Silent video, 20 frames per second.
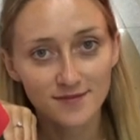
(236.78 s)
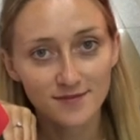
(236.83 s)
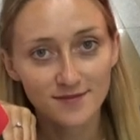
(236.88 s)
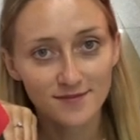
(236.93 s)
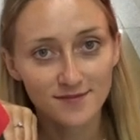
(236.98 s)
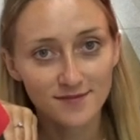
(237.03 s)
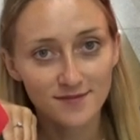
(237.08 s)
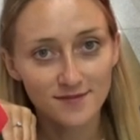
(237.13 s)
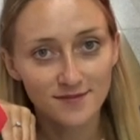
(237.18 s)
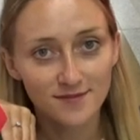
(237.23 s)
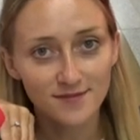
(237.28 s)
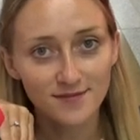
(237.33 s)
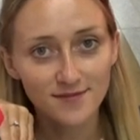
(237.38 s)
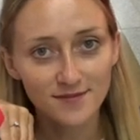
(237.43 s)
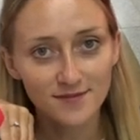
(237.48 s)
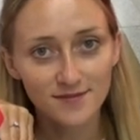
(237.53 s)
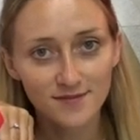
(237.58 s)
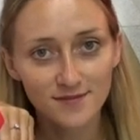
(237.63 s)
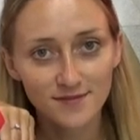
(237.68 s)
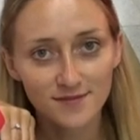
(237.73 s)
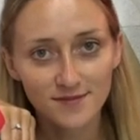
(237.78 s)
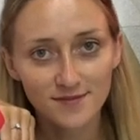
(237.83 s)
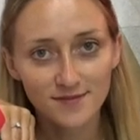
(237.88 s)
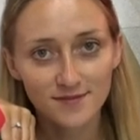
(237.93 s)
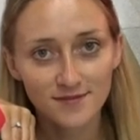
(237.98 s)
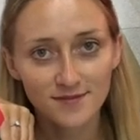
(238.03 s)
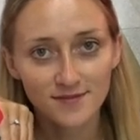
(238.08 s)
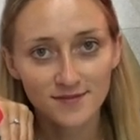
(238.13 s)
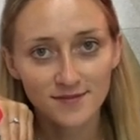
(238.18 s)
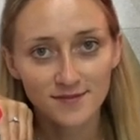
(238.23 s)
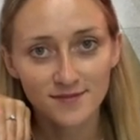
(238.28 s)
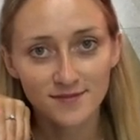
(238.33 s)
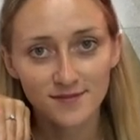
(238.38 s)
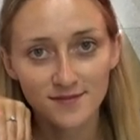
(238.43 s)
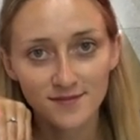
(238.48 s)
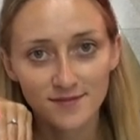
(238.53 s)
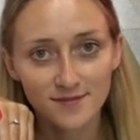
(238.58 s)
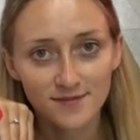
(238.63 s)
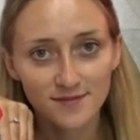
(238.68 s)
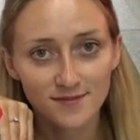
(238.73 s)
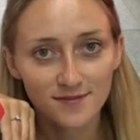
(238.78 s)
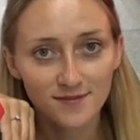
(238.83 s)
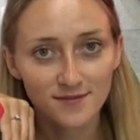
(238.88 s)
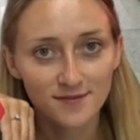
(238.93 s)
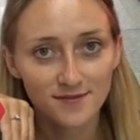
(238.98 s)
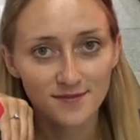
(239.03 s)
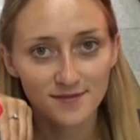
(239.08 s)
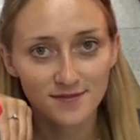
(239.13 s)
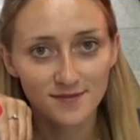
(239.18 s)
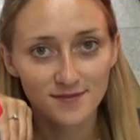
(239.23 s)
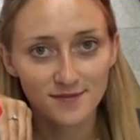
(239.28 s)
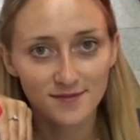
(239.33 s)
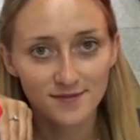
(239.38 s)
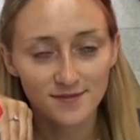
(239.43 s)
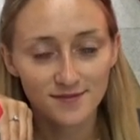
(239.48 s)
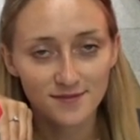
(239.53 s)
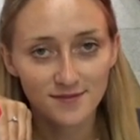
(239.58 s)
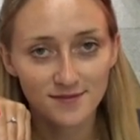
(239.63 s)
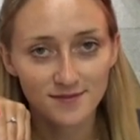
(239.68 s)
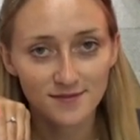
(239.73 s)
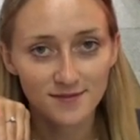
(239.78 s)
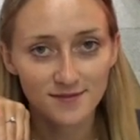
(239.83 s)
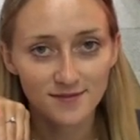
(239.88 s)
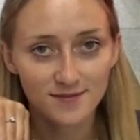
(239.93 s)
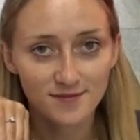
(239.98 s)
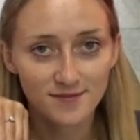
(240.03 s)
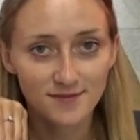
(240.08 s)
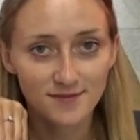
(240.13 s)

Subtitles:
The person shown says nothing.